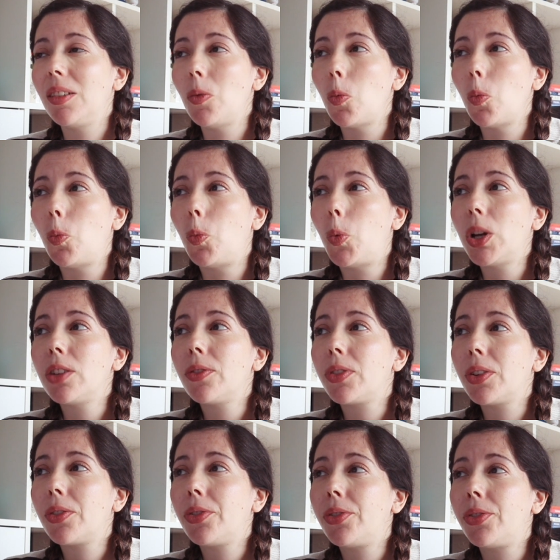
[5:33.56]
one of
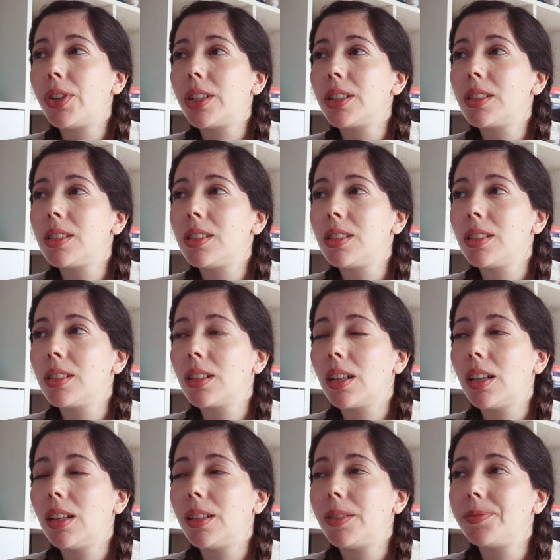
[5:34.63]
the first,
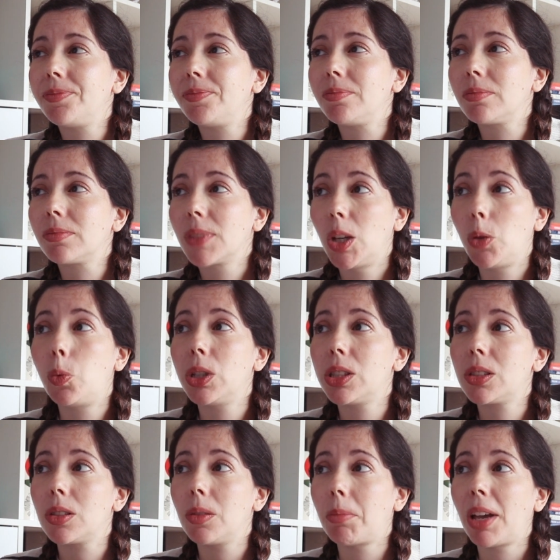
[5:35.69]
it
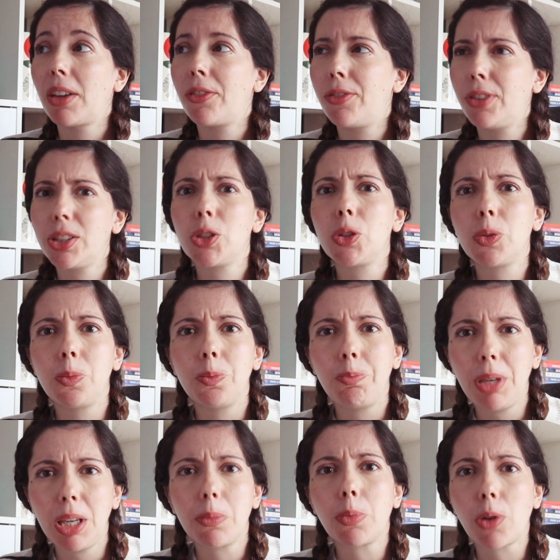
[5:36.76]
was my
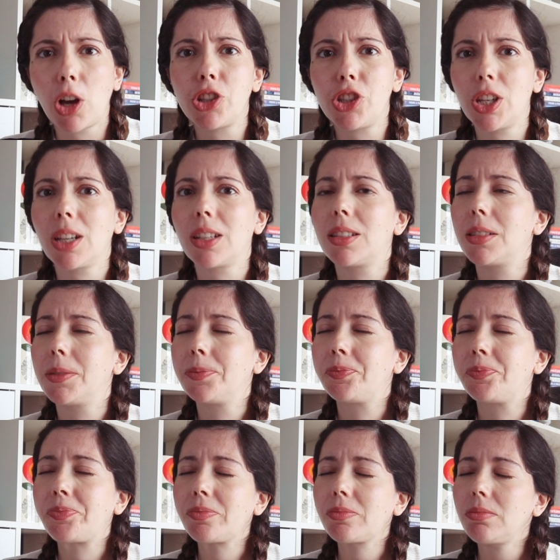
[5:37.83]
first big project
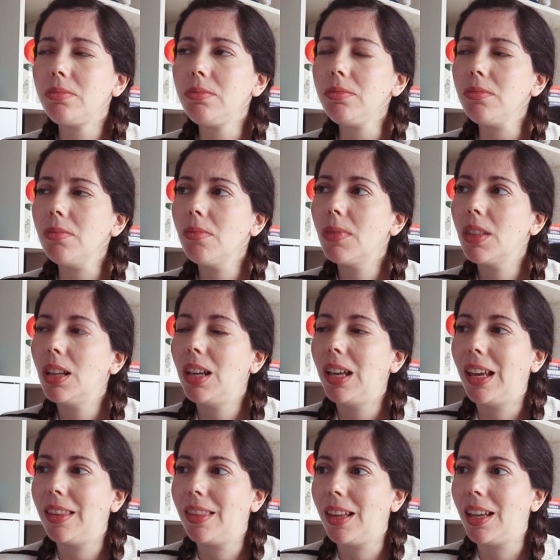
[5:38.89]

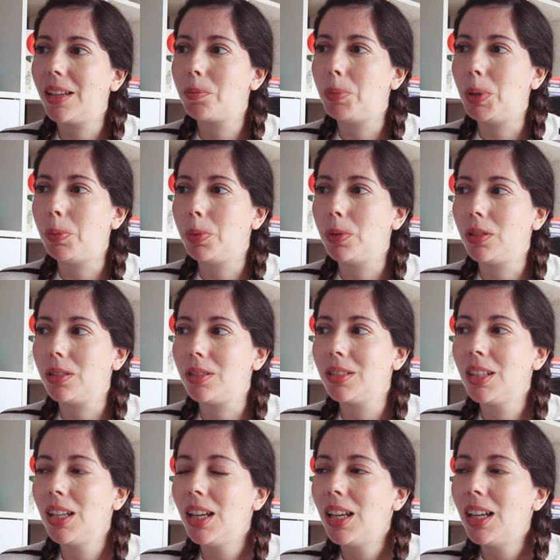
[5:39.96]
that
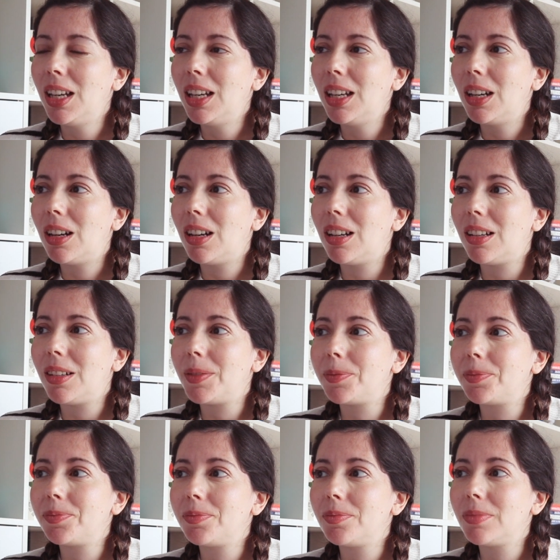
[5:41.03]
people
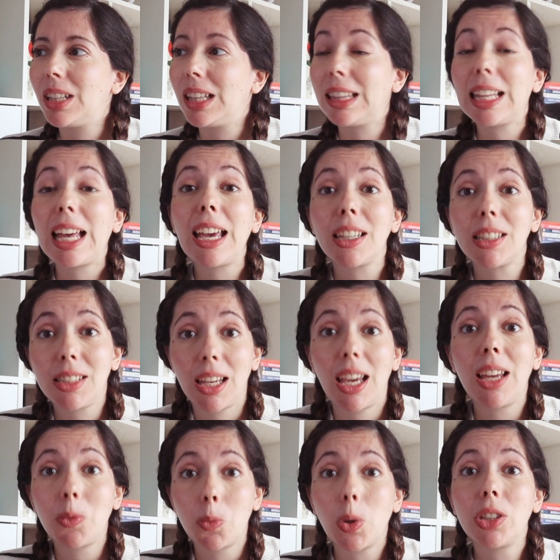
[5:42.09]
liked
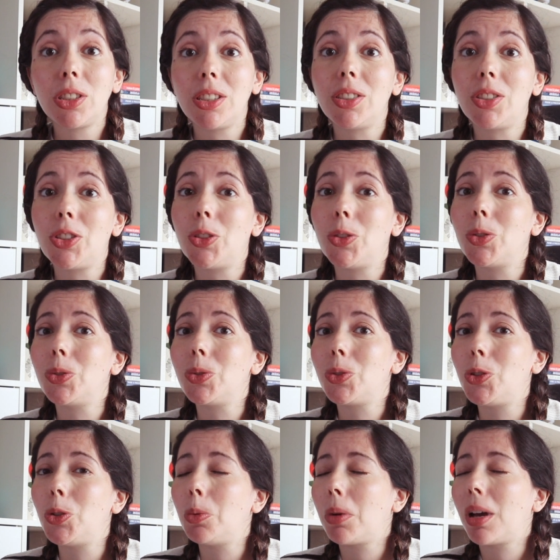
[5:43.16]
and wanted
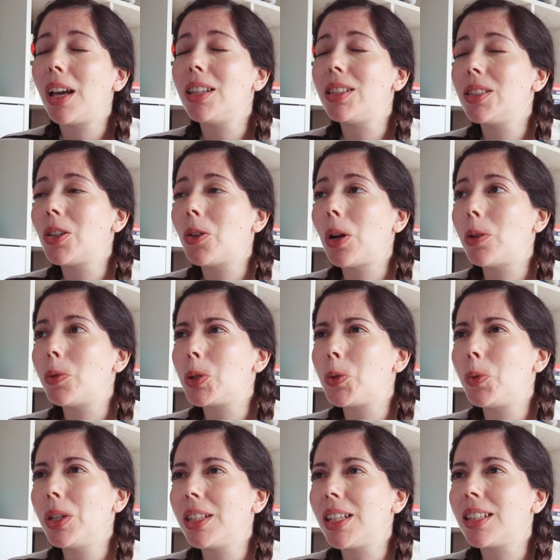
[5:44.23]
to buy, so I
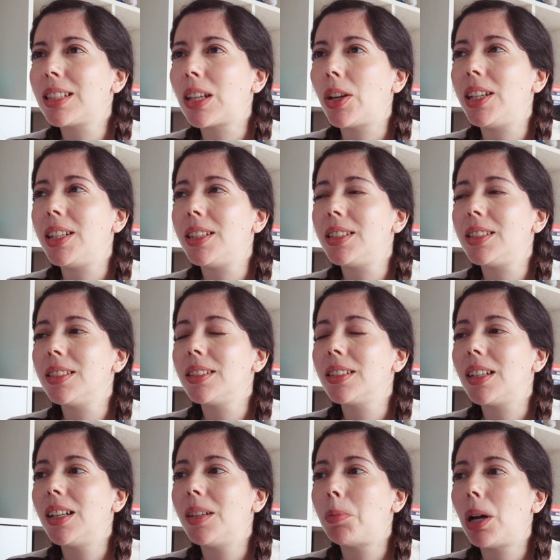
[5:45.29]
was really excited
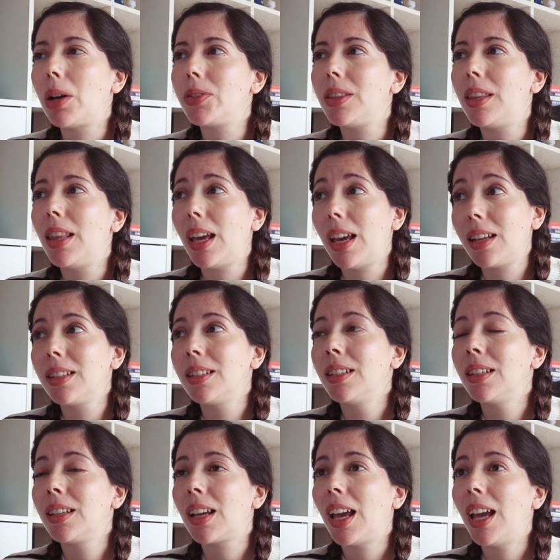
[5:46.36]
about that.
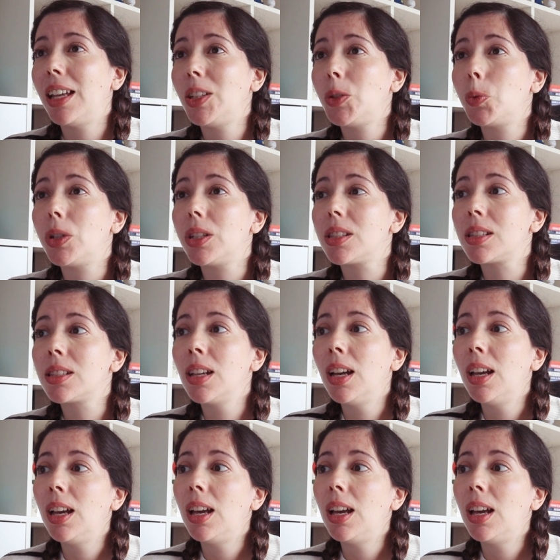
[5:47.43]
And it was,